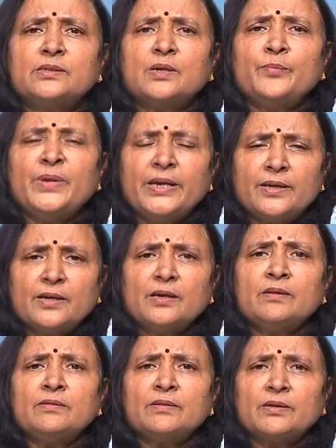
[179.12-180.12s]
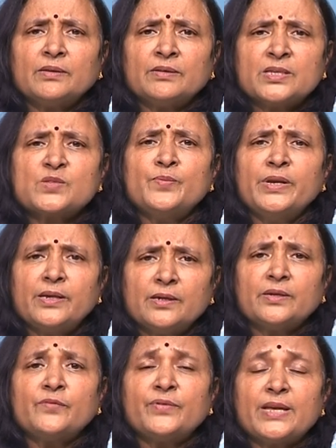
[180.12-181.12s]
Media, this media,
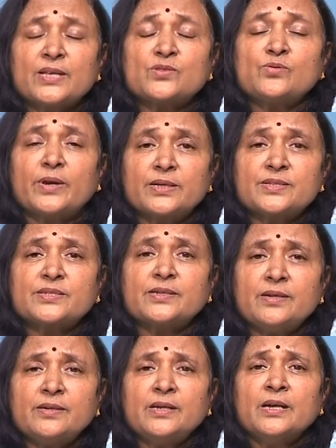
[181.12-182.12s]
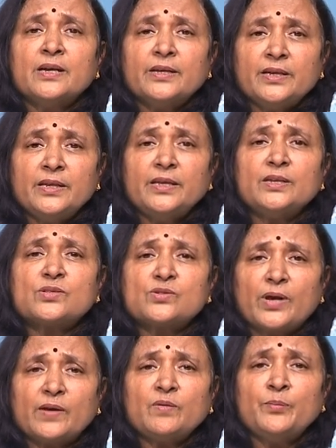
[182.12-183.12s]
if he has to understand, he needs to
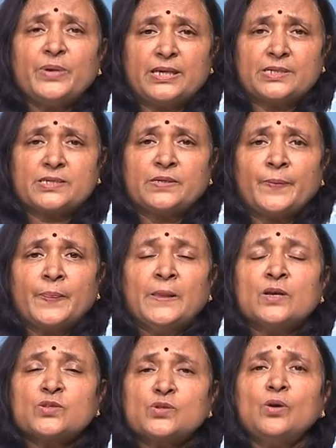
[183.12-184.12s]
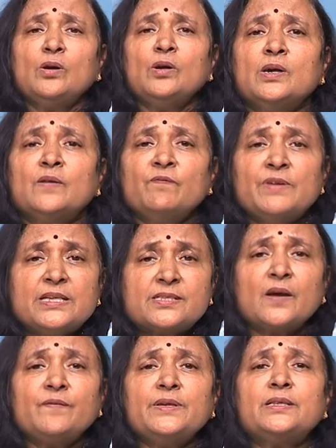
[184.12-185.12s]
have a base. So,
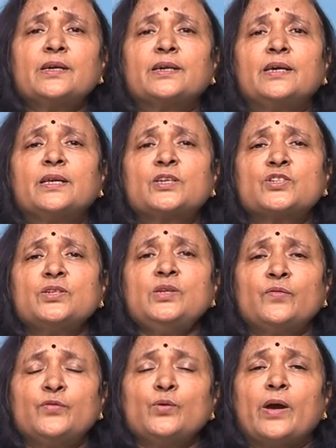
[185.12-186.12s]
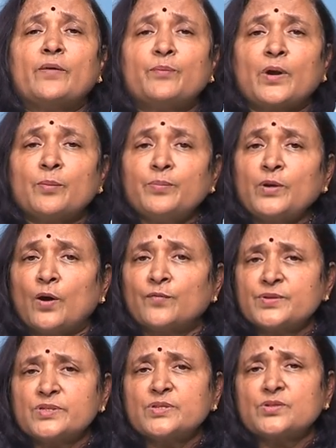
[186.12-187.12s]
vis-a-vis the collection, if you have proper
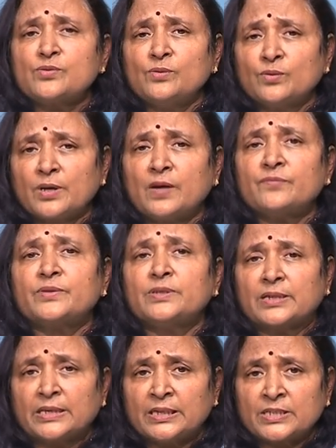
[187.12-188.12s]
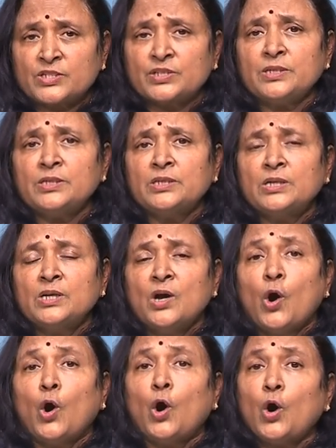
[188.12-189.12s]
officers to look after the collection
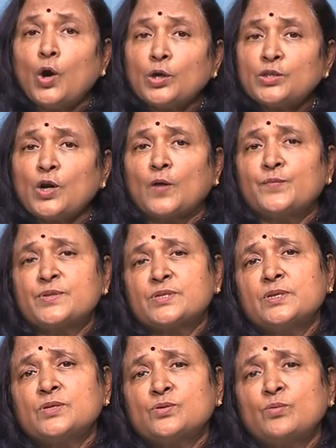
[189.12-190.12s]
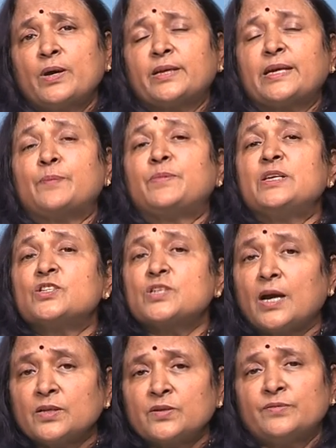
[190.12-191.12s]
or the officers who are kept in
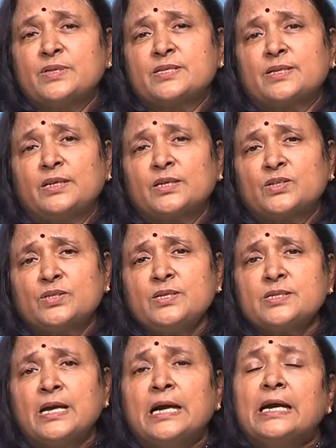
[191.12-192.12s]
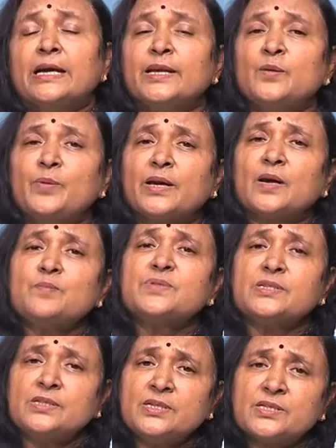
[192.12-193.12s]
charge of these collections, it becomes
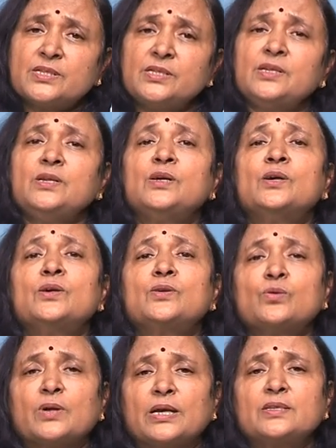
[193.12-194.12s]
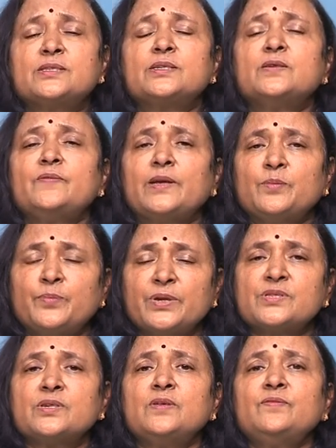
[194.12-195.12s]
easy to conserve and
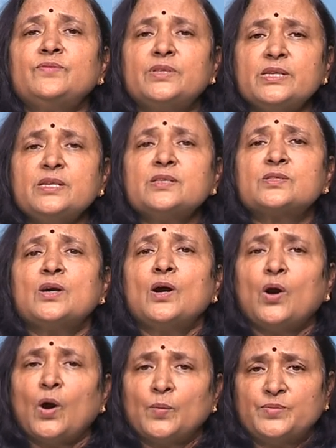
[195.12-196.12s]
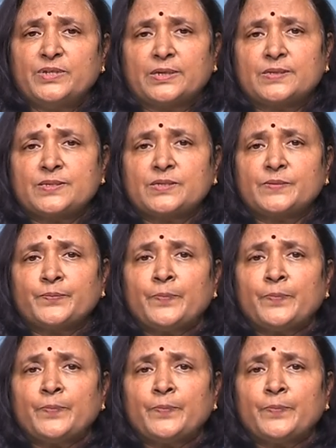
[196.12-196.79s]
preserve these objects.